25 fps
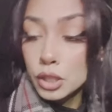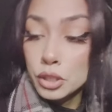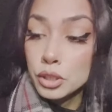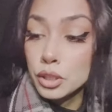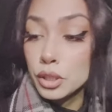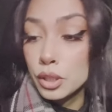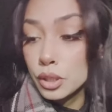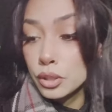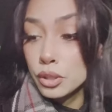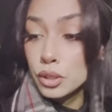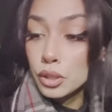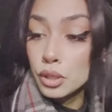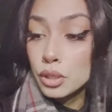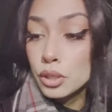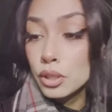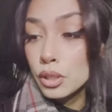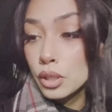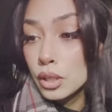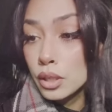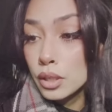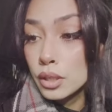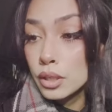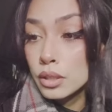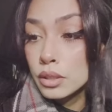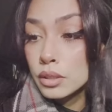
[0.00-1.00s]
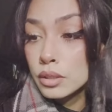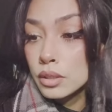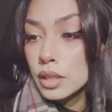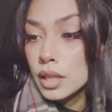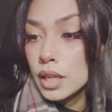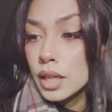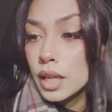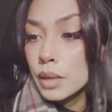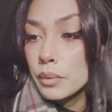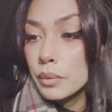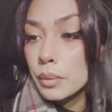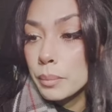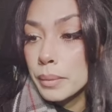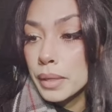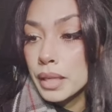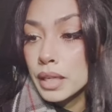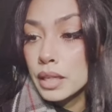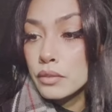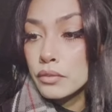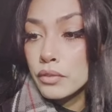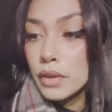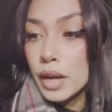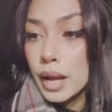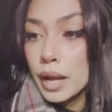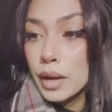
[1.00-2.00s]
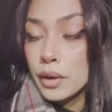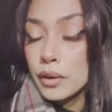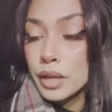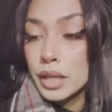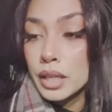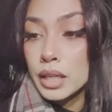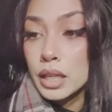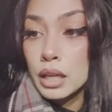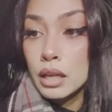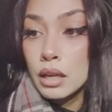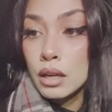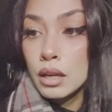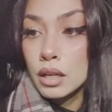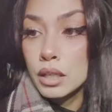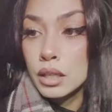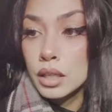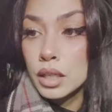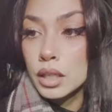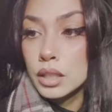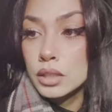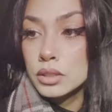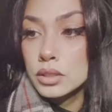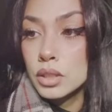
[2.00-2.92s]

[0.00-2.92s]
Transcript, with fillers: Yeah, yeah, yeah. And we're picking up for Eric. He hungry.